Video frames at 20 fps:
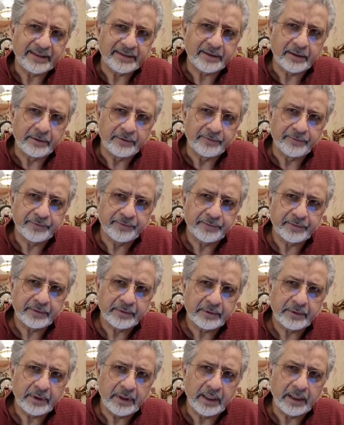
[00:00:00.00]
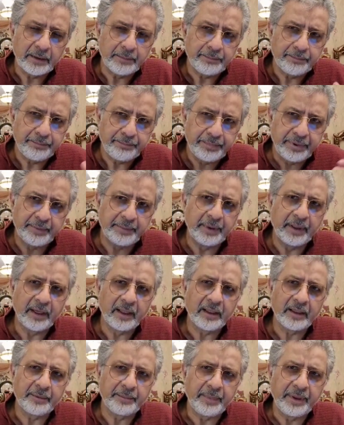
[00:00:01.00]
myself and people
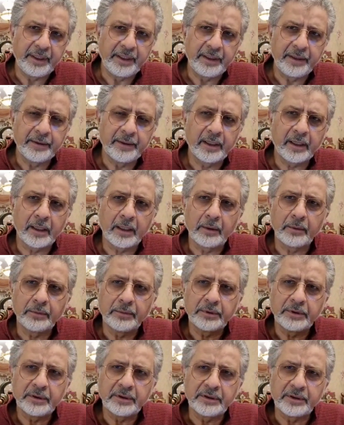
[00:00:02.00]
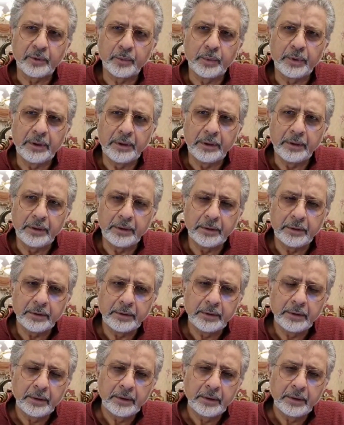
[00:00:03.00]
like me around in the world.